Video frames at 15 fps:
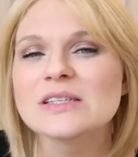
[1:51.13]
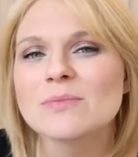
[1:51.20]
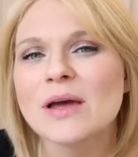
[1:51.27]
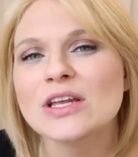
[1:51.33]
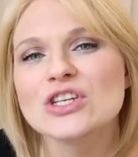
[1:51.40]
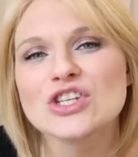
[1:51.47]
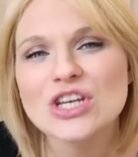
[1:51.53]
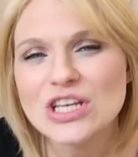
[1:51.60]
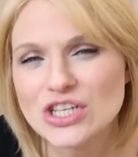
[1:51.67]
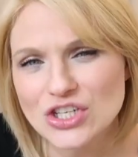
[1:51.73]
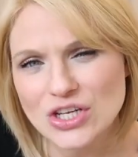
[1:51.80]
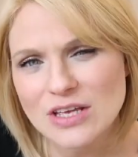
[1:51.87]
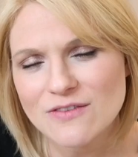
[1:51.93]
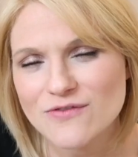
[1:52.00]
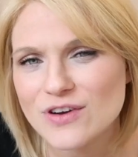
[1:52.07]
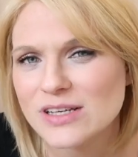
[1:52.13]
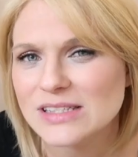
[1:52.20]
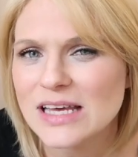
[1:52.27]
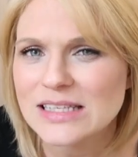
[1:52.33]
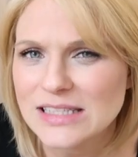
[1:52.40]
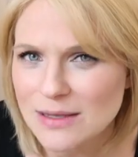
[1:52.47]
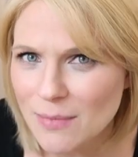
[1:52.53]
is my cheat sheet for
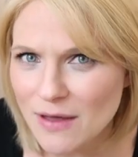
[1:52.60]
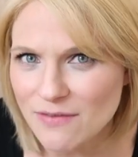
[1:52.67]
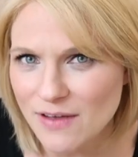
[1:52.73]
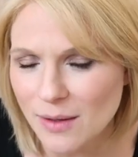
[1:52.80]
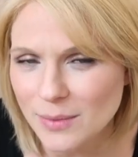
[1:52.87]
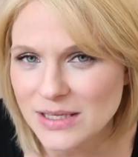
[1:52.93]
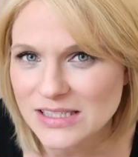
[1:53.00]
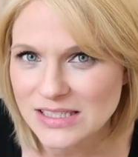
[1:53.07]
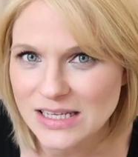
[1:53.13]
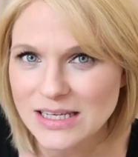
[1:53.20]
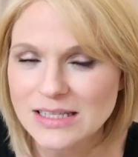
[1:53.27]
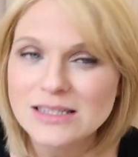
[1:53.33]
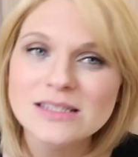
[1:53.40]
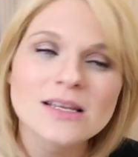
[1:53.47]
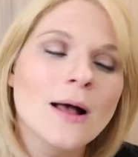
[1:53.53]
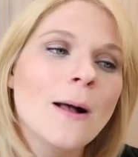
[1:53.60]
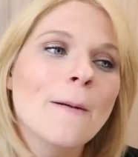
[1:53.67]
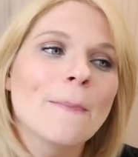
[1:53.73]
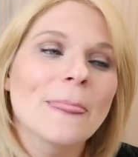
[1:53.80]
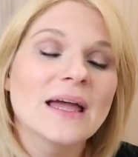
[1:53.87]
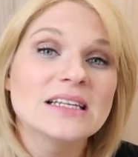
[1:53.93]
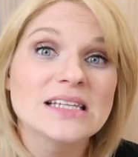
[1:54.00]
assessing my family's needs.
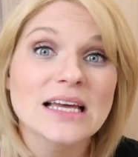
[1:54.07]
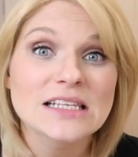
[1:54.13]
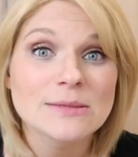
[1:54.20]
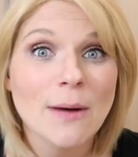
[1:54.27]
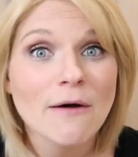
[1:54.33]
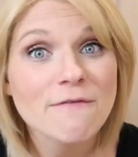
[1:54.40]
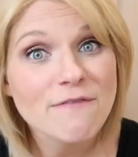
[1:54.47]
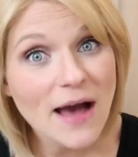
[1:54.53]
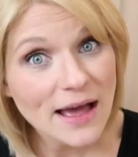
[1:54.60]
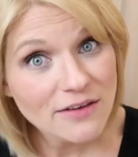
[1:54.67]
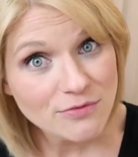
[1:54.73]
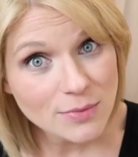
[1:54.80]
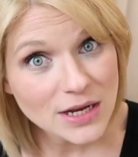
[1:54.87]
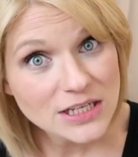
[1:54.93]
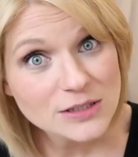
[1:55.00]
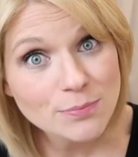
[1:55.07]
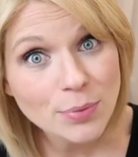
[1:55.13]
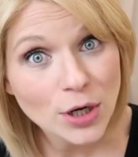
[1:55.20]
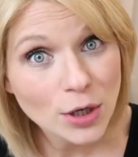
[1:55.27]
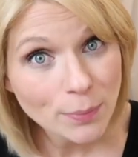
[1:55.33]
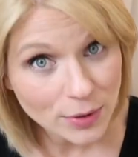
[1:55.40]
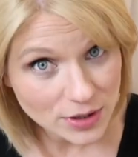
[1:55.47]
It takes about 5 minutes
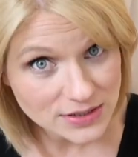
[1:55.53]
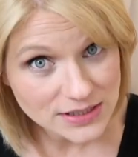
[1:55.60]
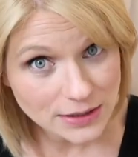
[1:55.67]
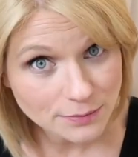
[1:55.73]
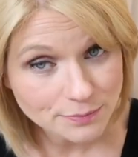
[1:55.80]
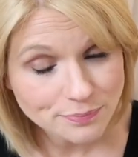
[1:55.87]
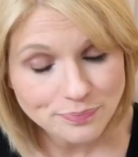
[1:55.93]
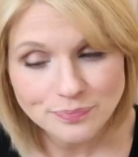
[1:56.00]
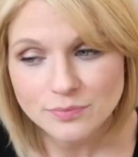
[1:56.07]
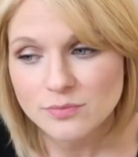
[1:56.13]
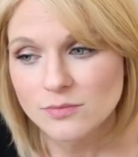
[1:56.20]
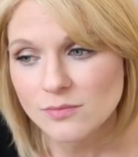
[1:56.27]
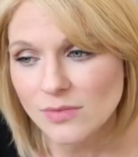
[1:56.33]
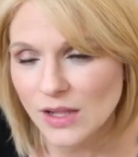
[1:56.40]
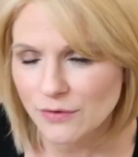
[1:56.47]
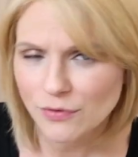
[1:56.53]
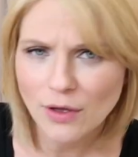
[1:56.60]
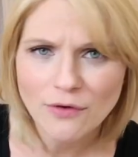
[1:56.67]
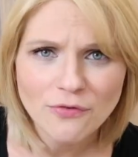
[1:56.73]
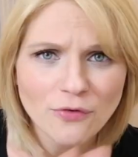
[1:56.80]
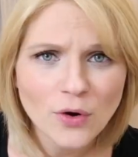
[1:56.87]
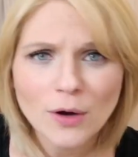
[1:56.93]
per person. If you
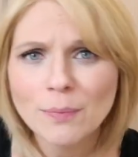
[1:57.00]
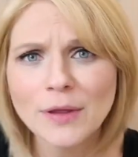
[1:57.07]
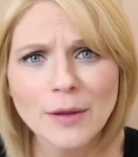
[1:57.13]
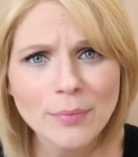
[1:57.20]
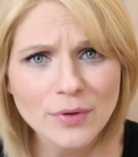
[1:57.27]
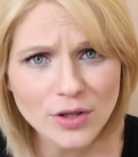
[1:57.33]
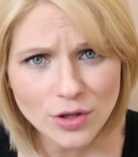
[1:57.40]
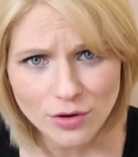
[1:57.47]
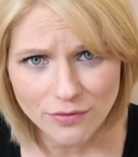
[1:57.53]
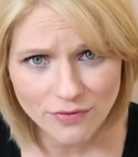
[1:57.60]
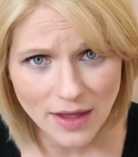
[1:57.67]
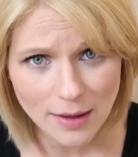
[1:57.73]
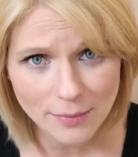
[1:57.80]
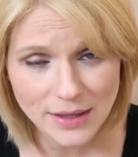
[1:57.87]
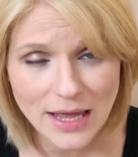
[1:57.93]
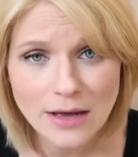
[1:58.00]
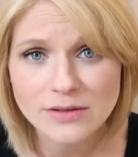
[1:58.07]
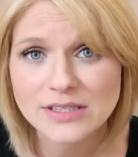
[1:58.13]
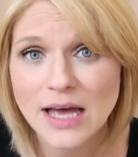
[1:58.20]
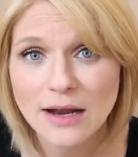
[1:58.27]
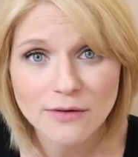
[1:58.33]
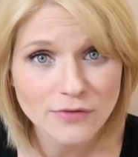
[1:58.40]
have 4 people in your family
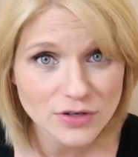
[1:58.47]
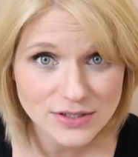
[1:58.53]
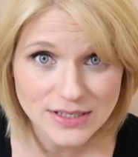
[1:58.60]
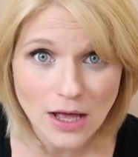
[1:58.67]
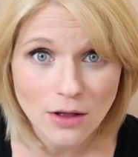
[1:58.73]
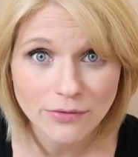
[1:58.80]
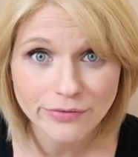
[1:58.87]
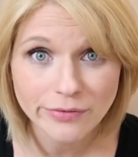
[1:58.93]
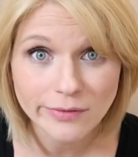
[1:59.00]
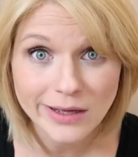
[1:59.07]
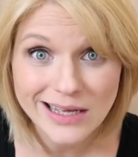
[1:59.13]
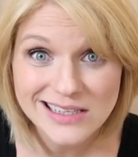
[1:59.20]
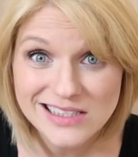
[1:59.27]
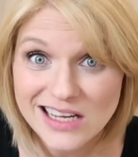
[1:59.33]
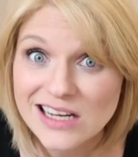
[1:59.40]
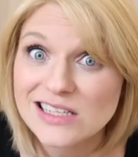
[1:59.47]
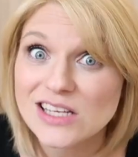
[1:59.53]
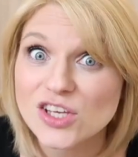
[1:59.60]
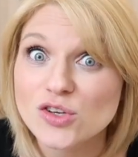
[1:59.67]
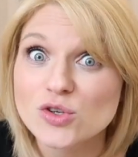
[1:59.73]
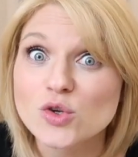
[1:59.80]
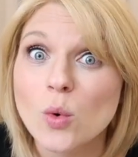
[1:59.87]
outside of yourself, it's gonna
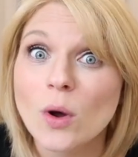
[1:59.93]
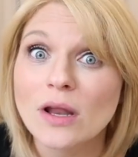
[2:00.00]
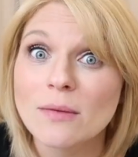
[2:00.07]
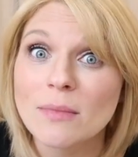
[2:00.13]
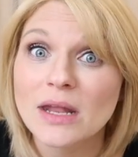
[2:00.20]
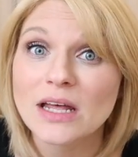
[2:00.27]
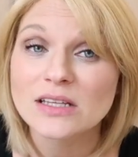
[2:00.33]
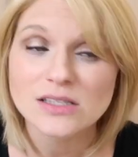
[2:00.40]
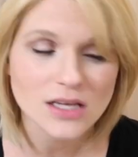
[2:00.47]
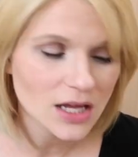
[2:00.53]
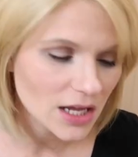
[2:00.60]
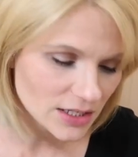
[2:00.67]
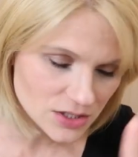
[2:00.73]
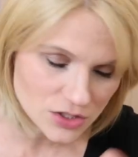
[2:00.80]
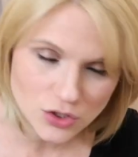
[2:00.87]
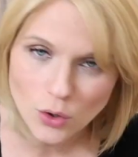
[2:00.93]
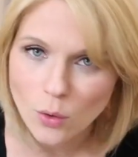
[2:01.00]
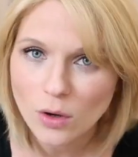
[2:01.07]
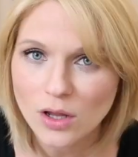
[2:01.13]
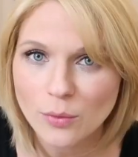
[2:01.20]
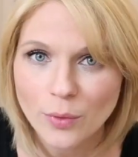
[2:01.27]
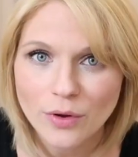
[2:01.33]
take you 20 minutes. It's
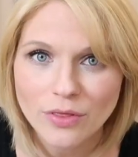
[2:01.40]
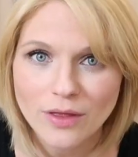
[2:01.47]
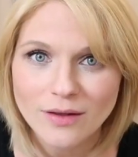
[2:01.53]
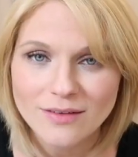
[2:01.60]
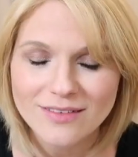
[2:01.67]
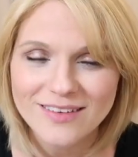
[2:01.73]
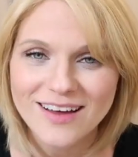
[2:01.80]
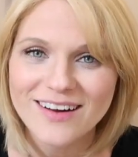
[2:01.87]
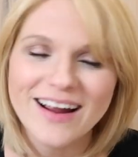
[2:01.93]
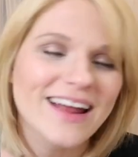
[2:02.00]
totally worth it, all